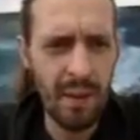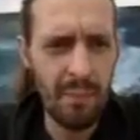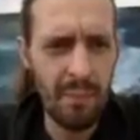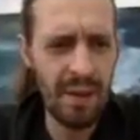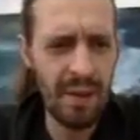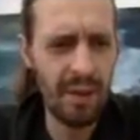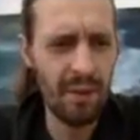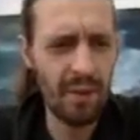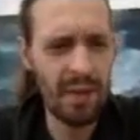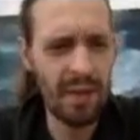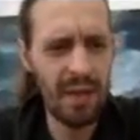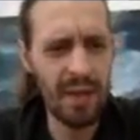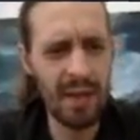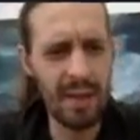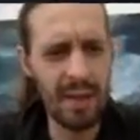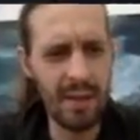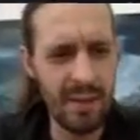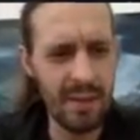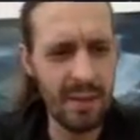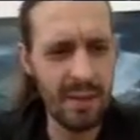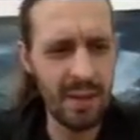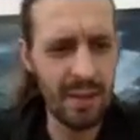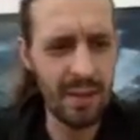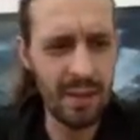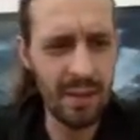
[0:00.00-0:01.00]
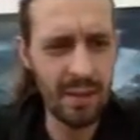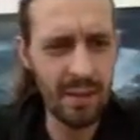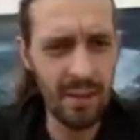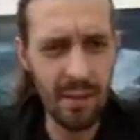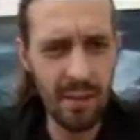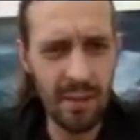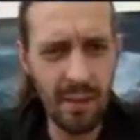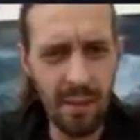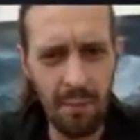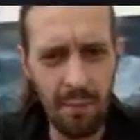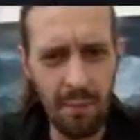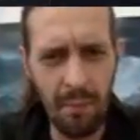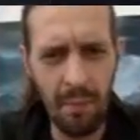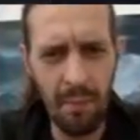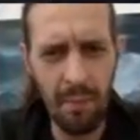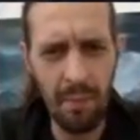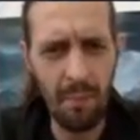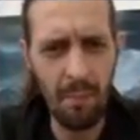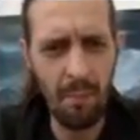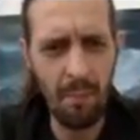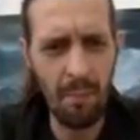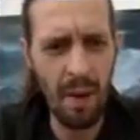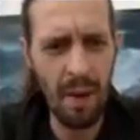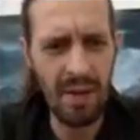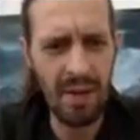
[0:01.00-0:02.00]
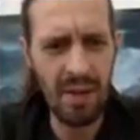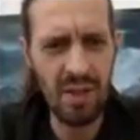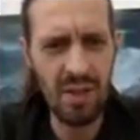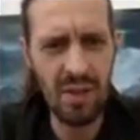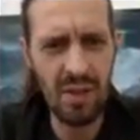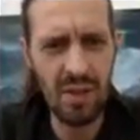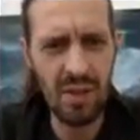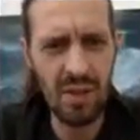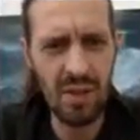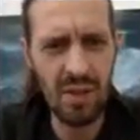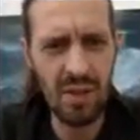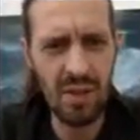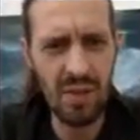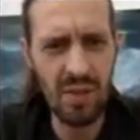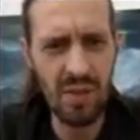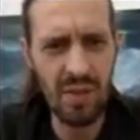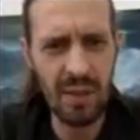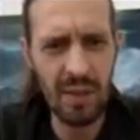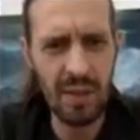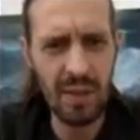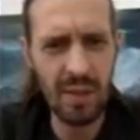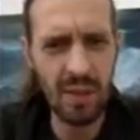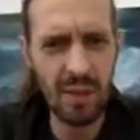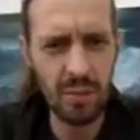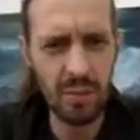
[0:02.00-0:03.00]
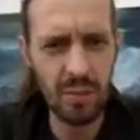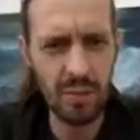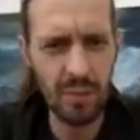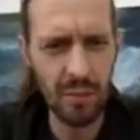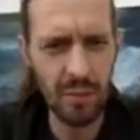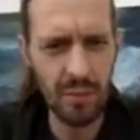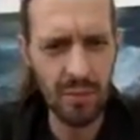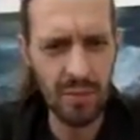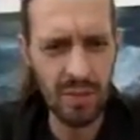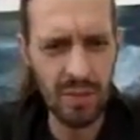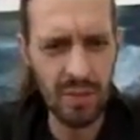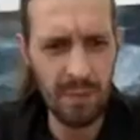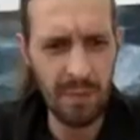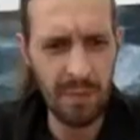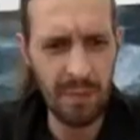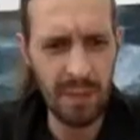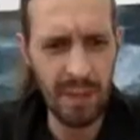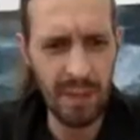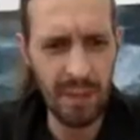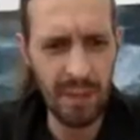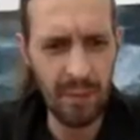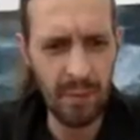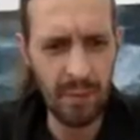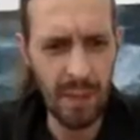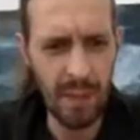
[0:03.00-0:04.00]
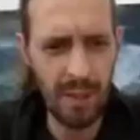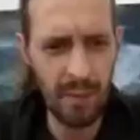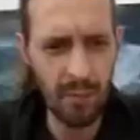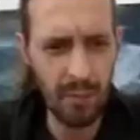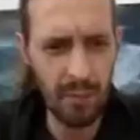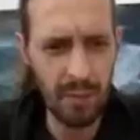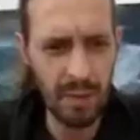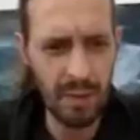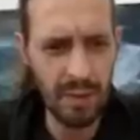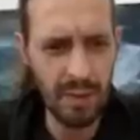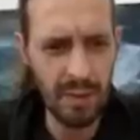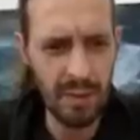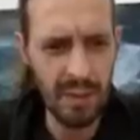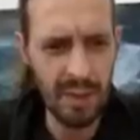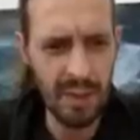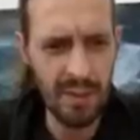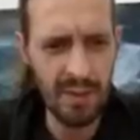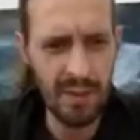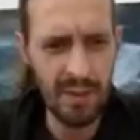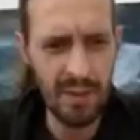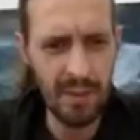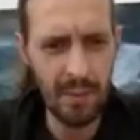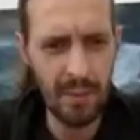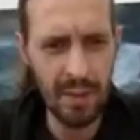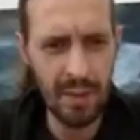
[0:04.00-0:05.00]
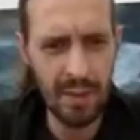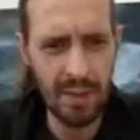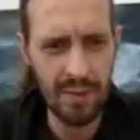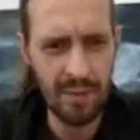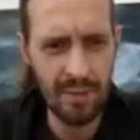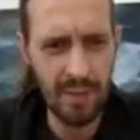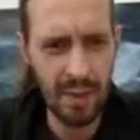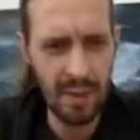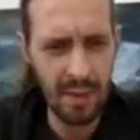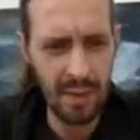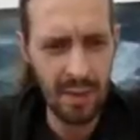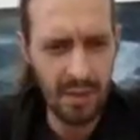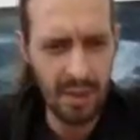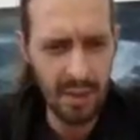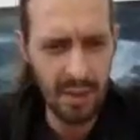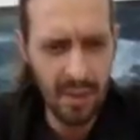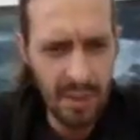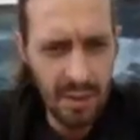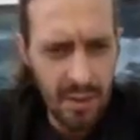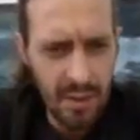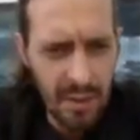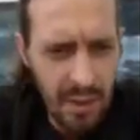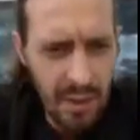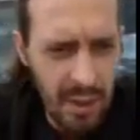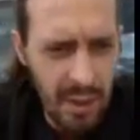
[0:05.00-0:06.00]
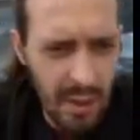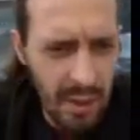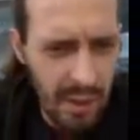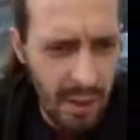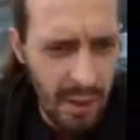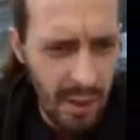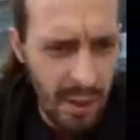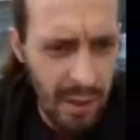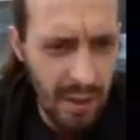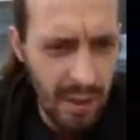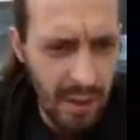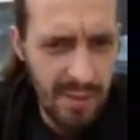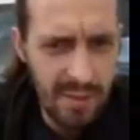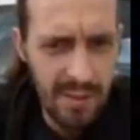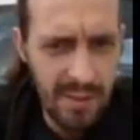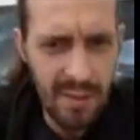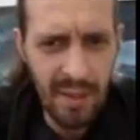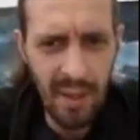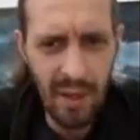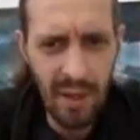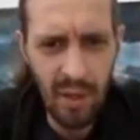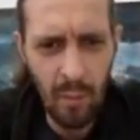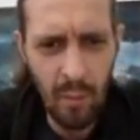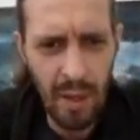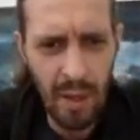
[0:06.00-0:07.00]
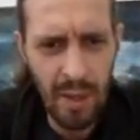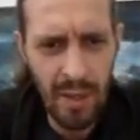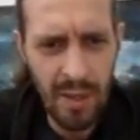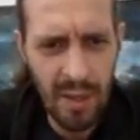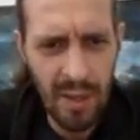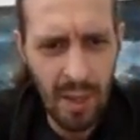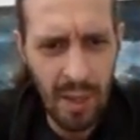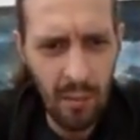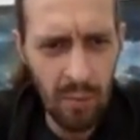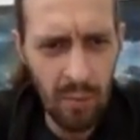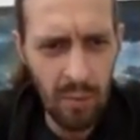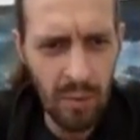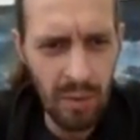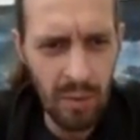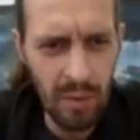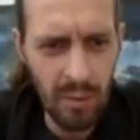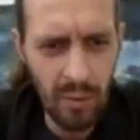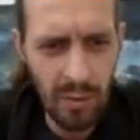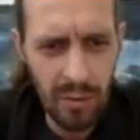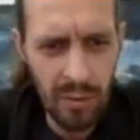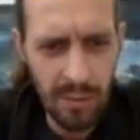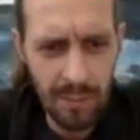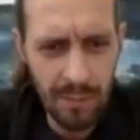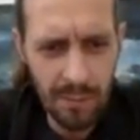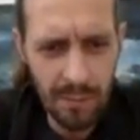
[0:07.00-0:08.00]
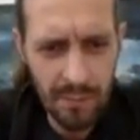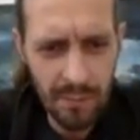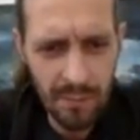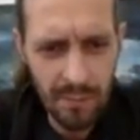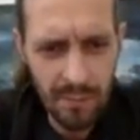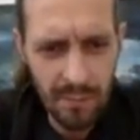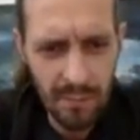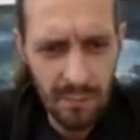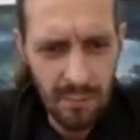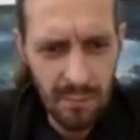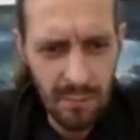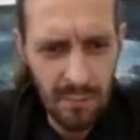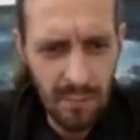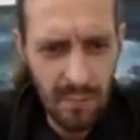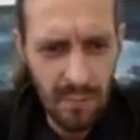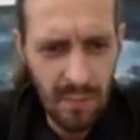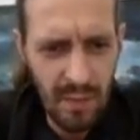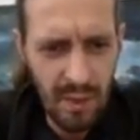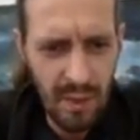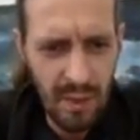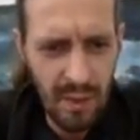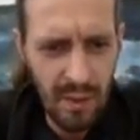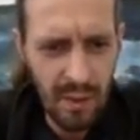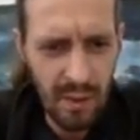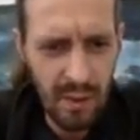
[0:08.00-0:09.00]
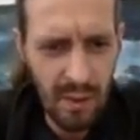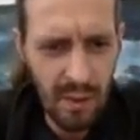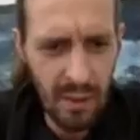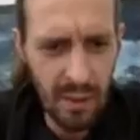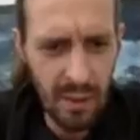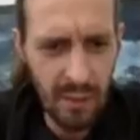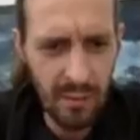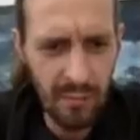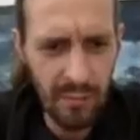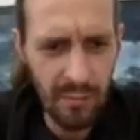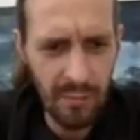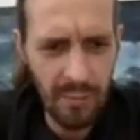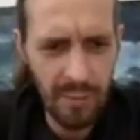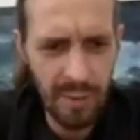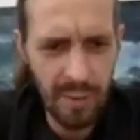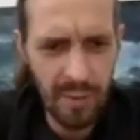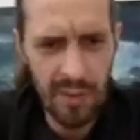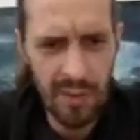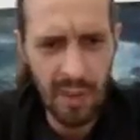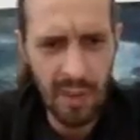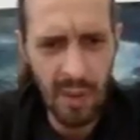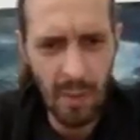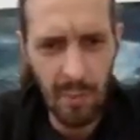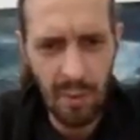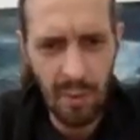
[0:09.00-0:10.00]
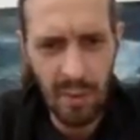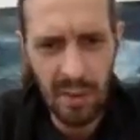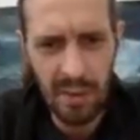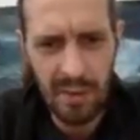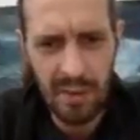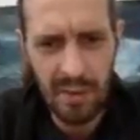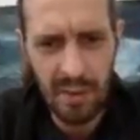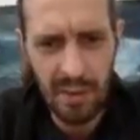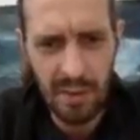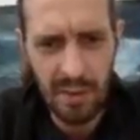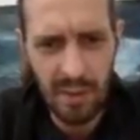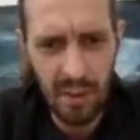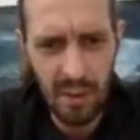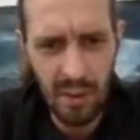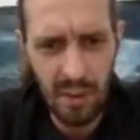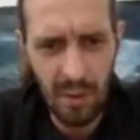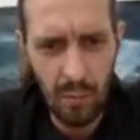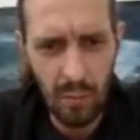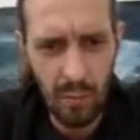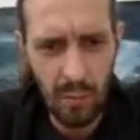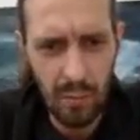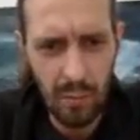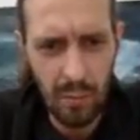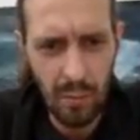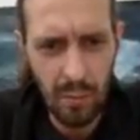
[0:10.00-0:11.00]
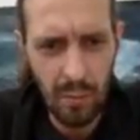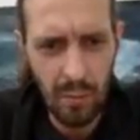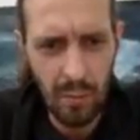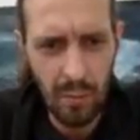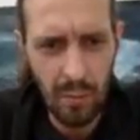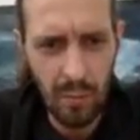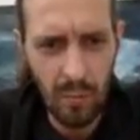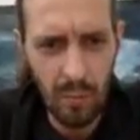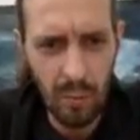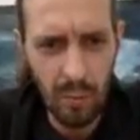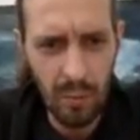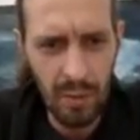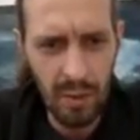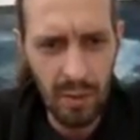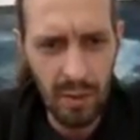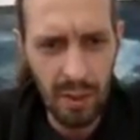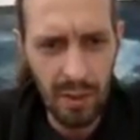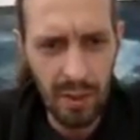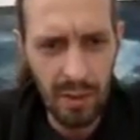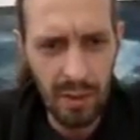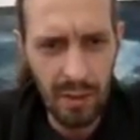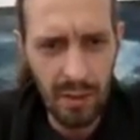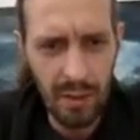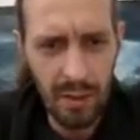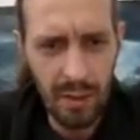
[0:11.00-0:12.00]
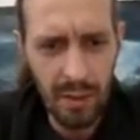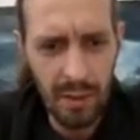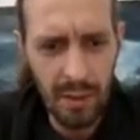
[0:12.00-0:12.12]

But okay, it's not much money that I lose. I'm just playing around with it, testing my strategies. Let's see how much I would lose if the stop loss would hit.